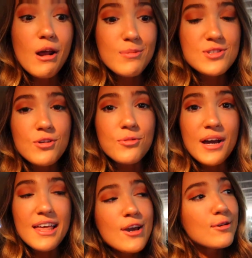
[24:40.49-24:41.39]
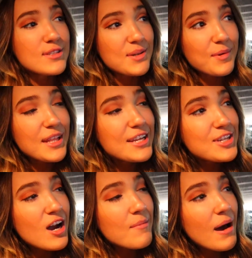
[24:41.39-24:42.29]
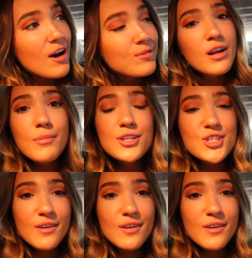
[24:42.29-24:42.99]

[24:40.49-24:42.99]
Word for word: an episode with, who is someone that I talk about pretty much